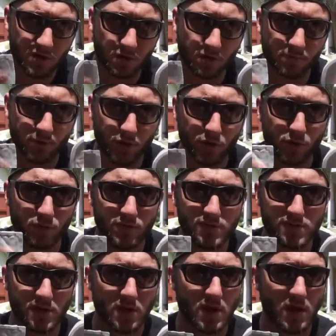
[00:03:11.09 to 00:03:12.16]
your
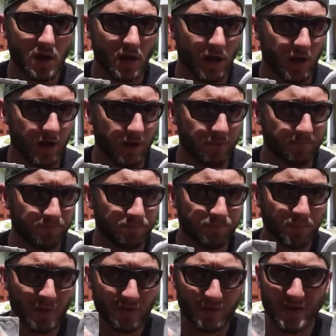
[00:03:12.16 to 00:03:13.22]
boots, um,
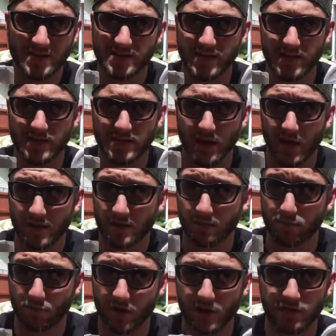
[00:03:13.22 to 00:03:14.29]
they tend not to
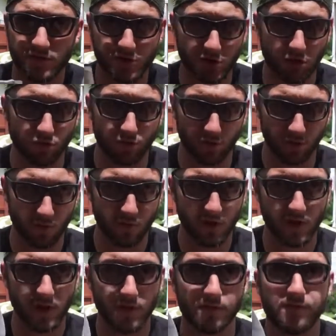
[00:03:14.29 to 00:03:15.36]
breathe, so you really want
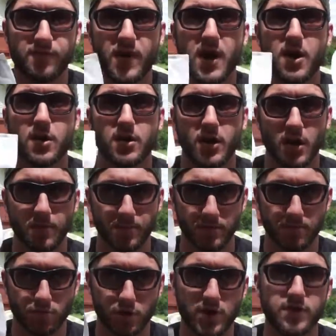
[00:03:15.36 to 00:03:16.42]
to get them fired up
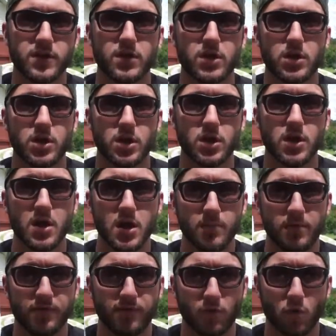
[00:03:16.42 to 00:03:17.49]
and breathing good
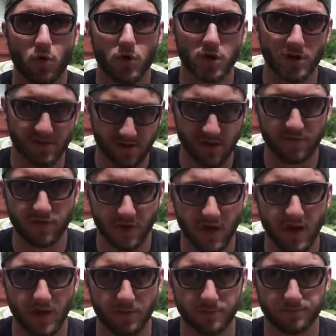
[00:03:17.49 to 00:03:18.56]
before you
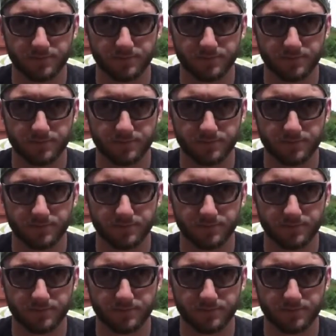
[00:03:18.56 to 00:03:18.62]
suffocate them.